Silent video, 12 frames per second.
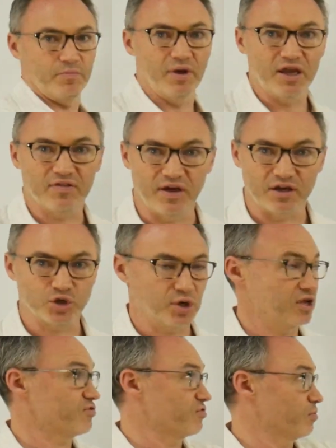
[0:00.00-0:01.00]
make that
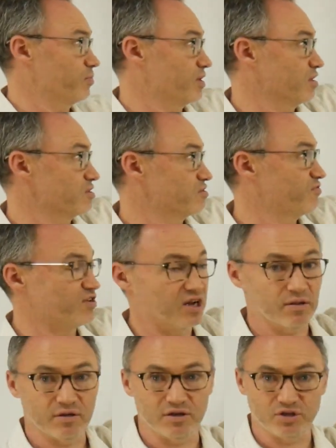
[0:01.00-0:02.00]
transfer, because
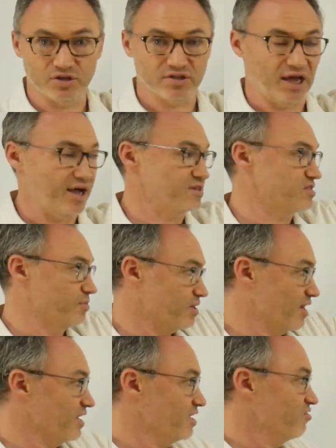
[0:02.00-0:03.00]
Fidelity just has them
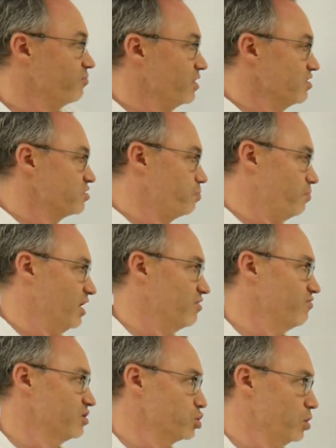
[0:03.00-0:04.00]
and they give me this
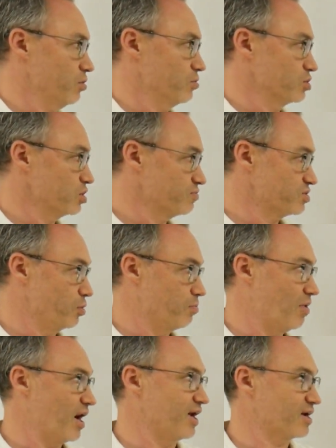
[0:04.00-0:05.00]
beneficial ownership. So
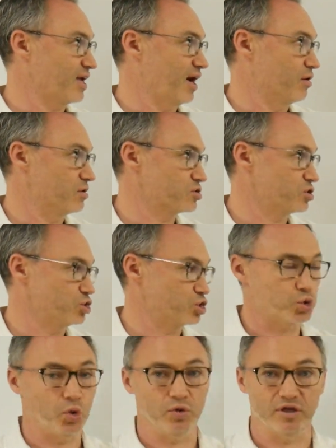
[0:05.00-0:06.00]
my account is
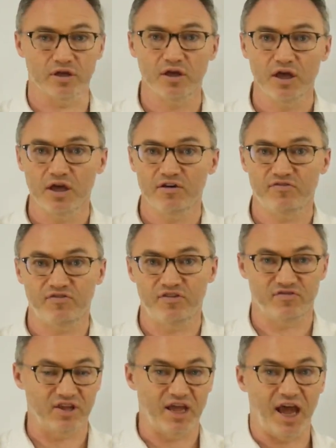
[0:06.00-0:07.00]
controlling
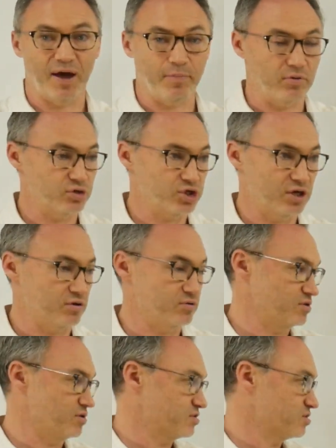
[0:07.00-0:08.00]
50 Apple
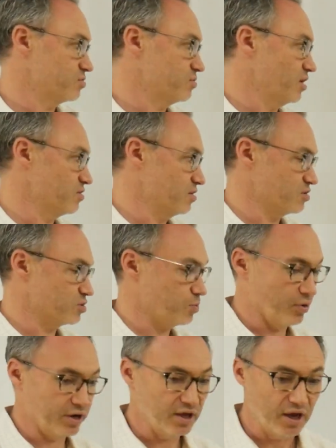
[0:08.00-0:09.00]
shares at this
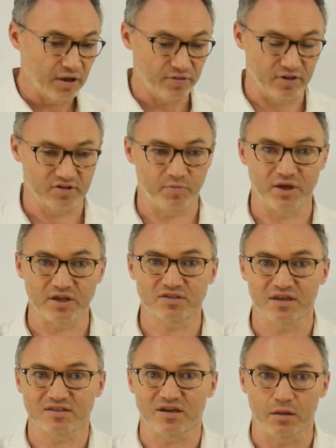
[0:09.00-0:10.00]
point. This makes
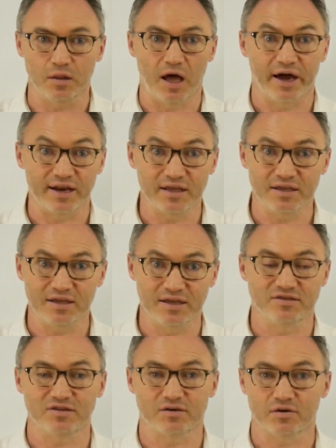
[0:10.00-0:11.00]
things a lot
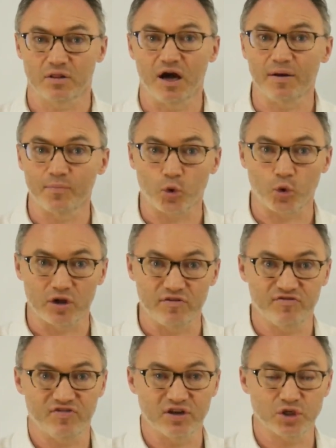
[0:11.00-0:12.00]
easier, a lot more
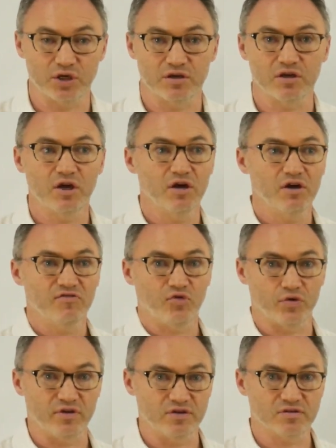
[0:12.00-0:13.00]
efficient
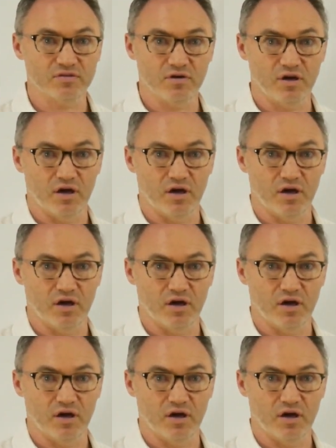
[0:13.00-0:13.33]
for these